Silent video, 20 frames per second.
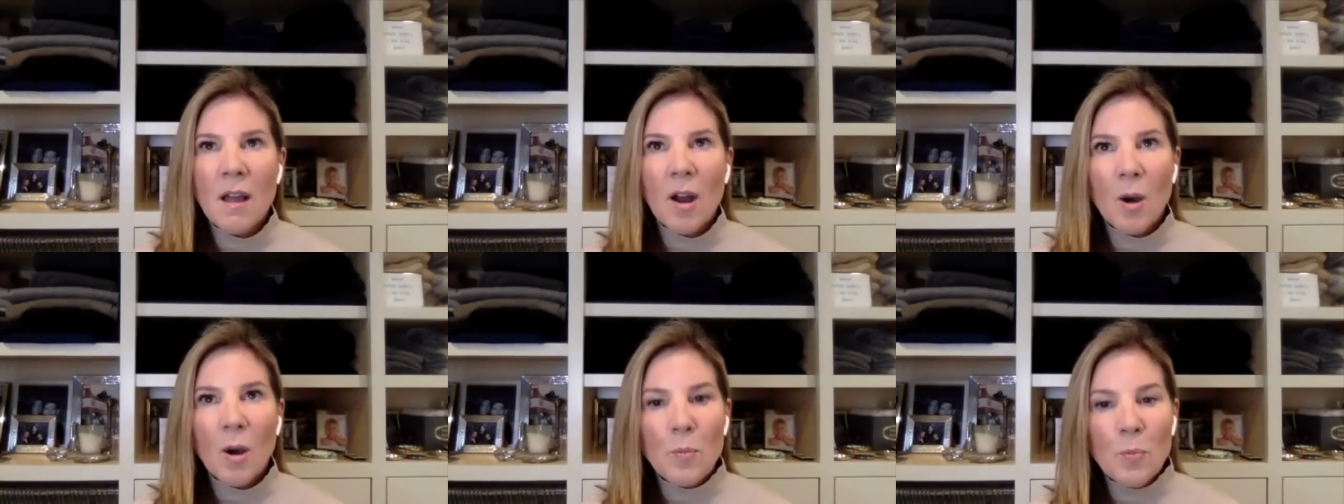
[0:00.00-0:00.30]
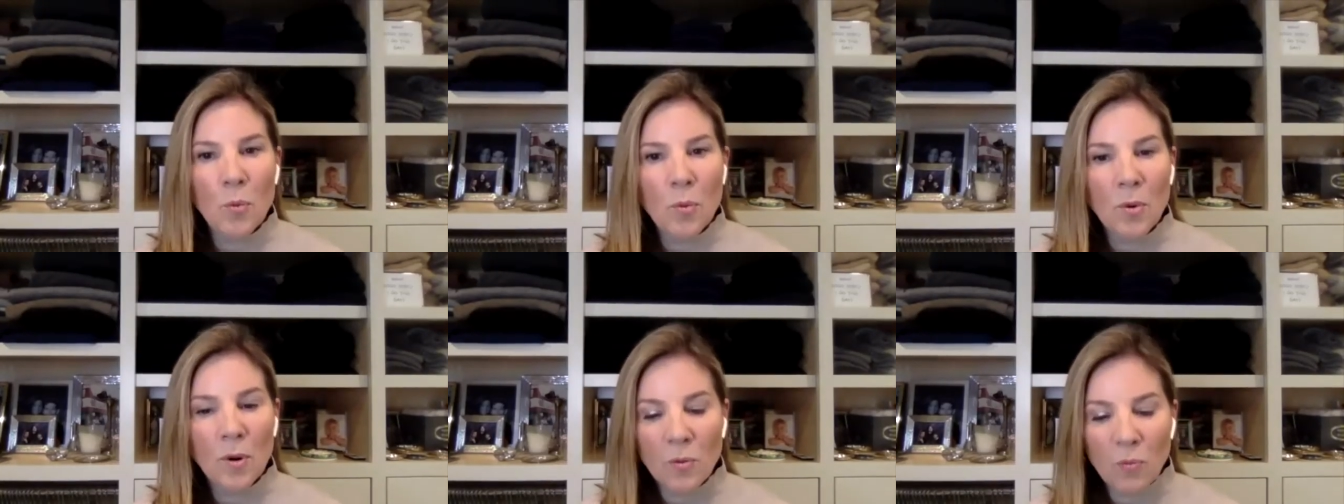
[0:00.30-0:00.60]
our
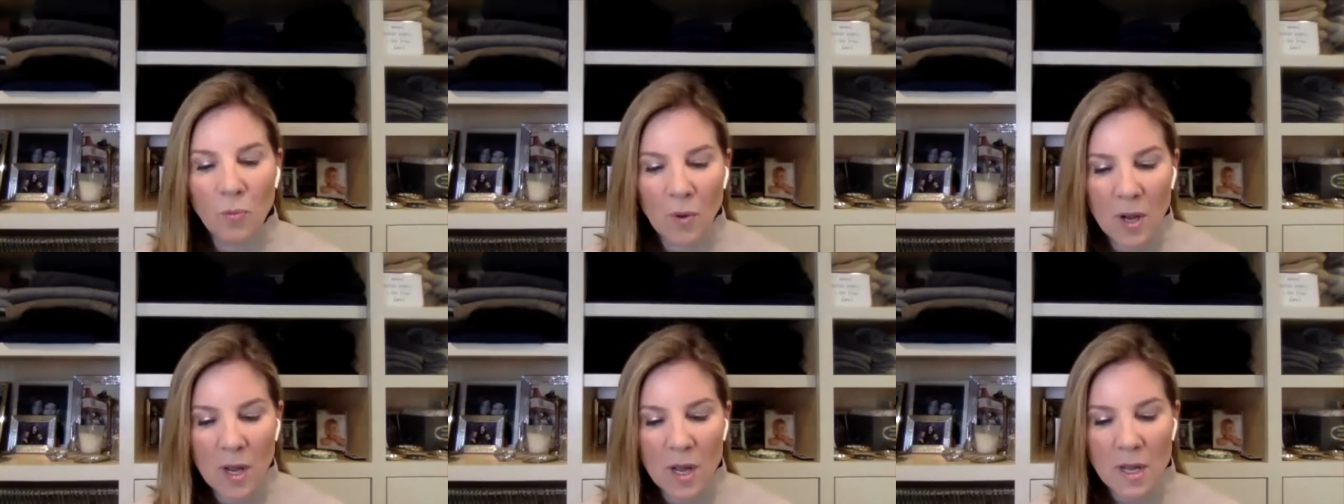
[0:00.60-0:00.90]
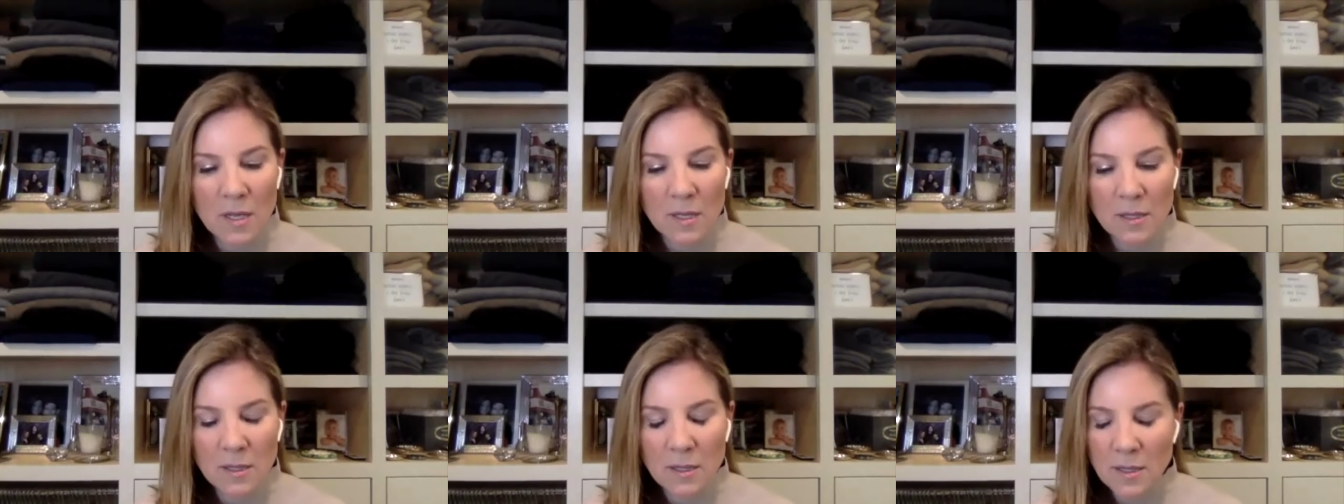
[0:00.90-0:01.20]
board
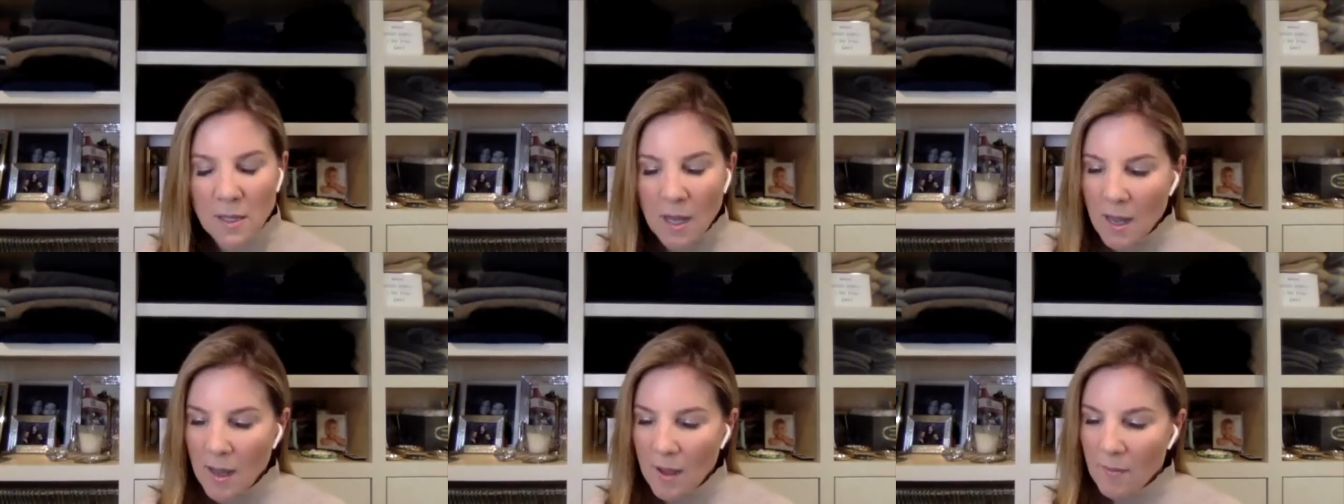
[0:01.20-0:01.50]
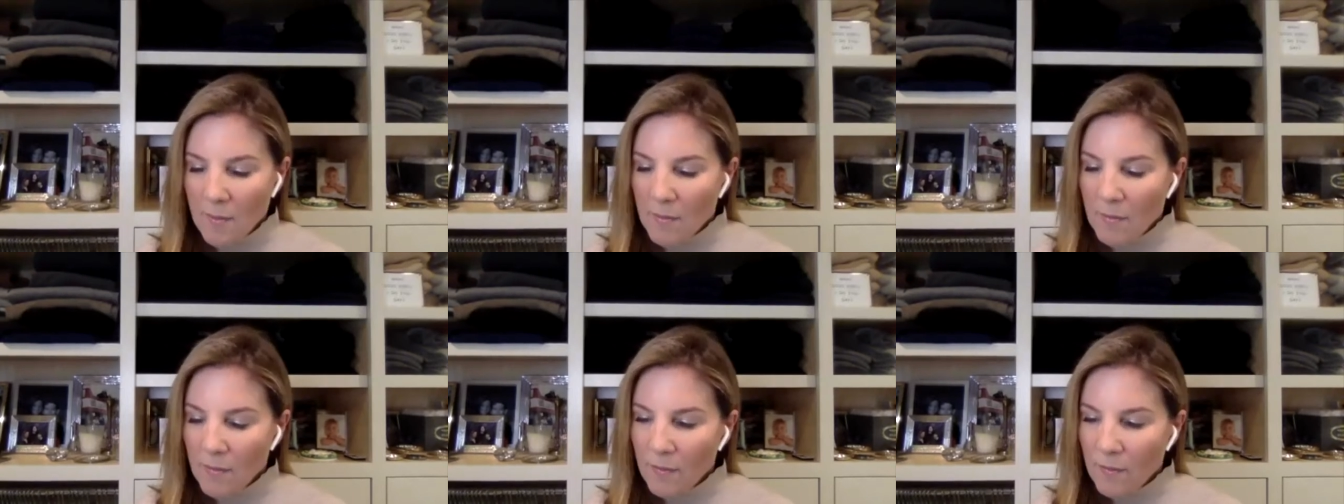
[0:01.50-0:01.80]
was
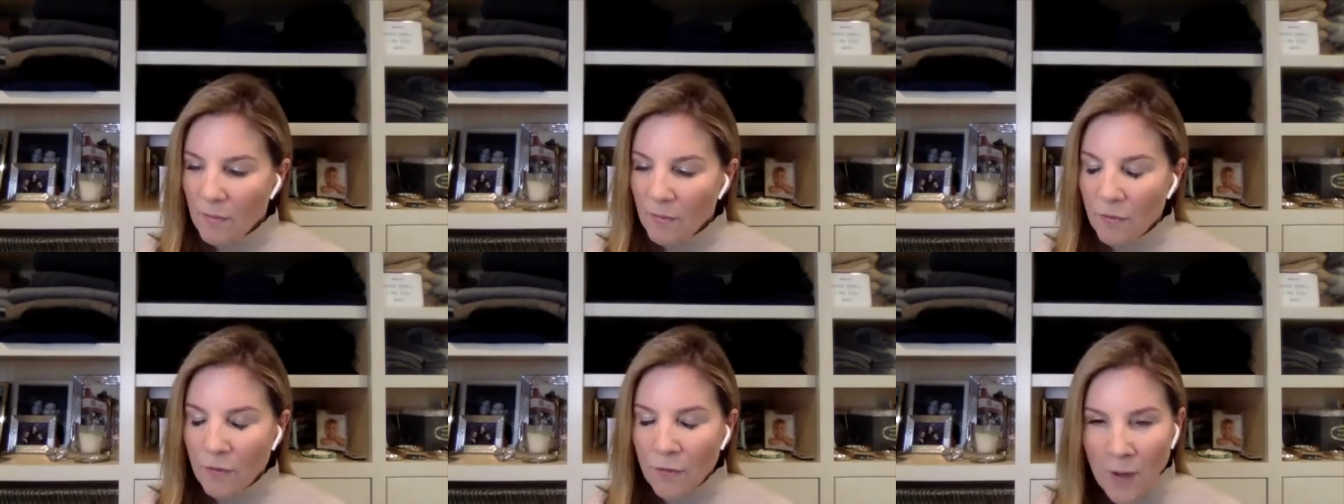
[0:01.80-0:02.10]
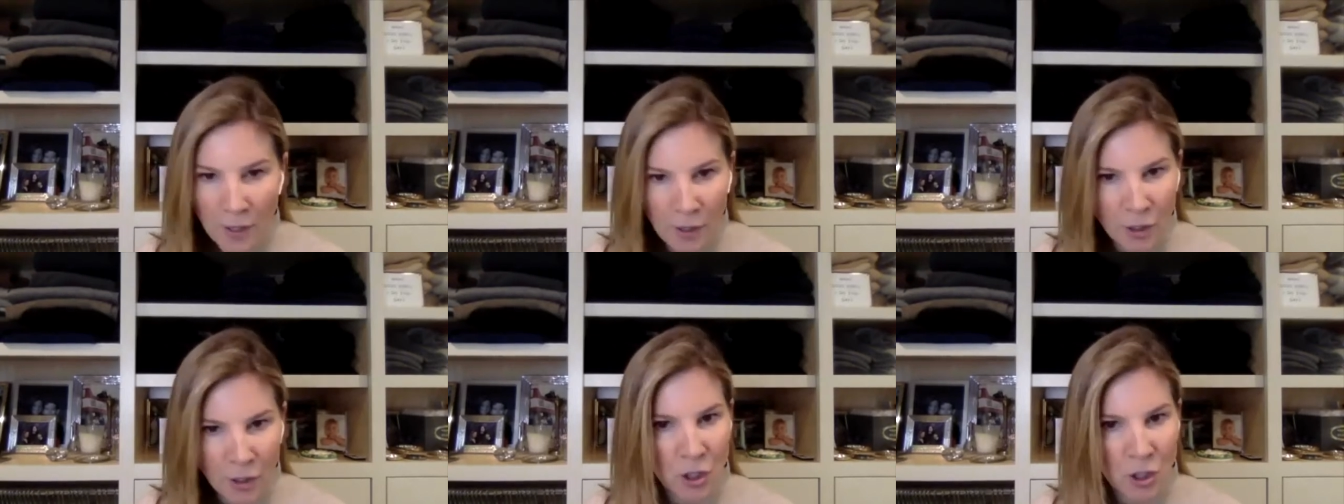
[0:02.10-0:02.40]
um,
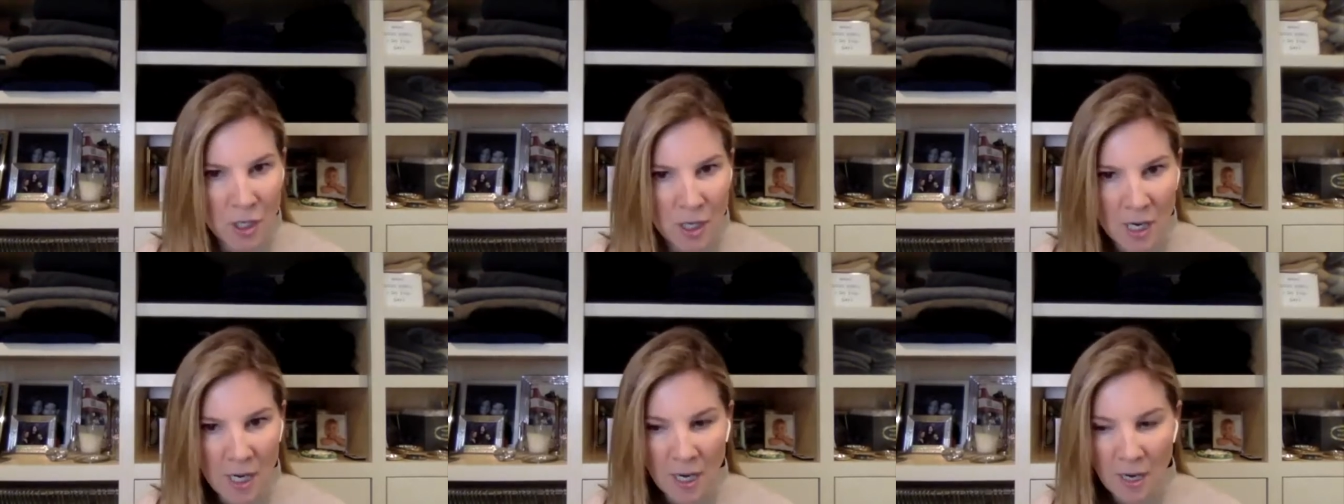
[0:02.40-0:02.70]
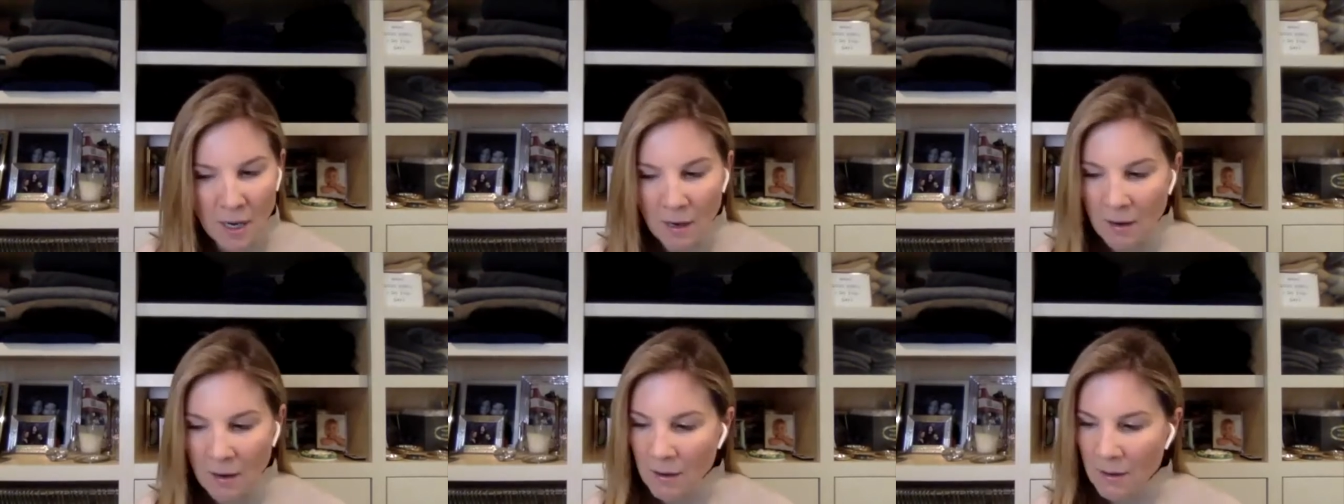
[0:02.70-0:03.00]

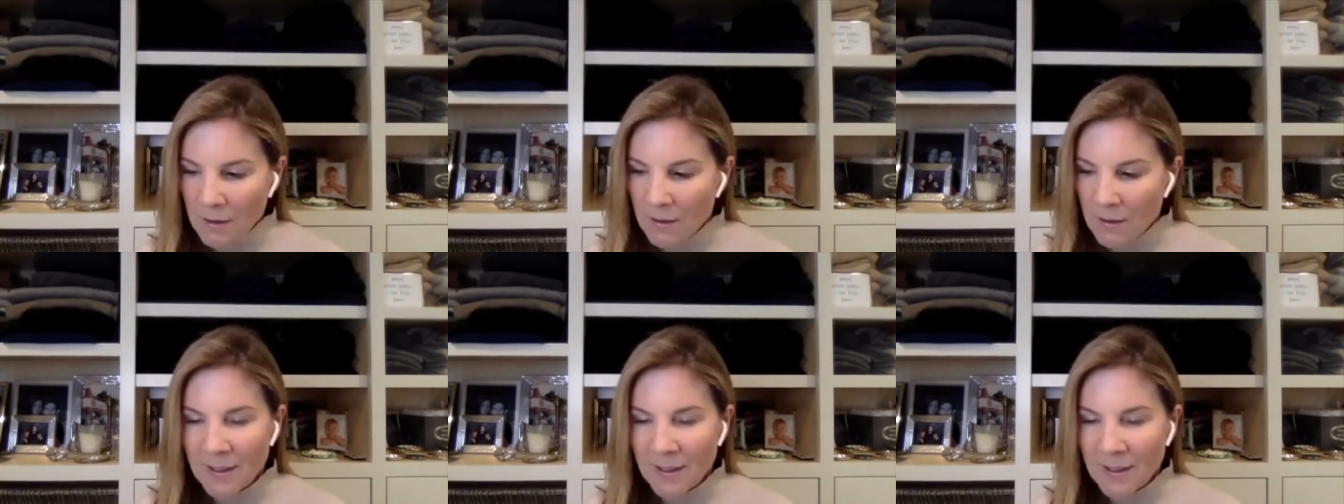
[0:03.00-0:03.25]
functioning